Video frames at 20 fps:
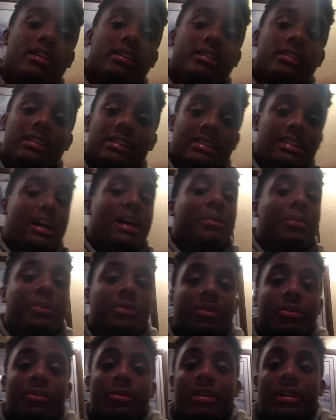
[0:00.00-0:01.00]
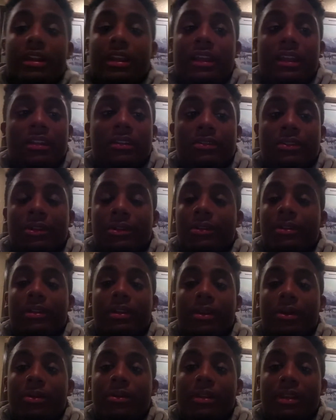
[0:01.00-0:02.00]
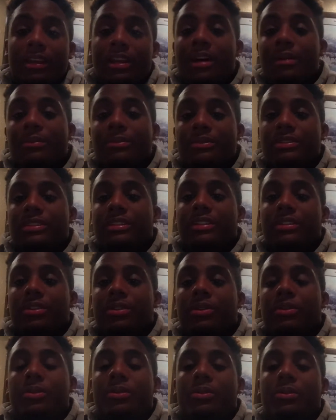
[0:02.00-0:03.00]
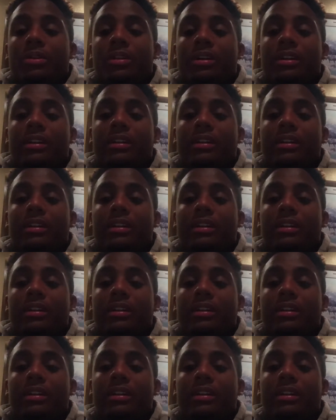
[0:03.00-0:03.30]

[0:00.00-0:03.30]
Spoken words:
This opportunity literally only comes to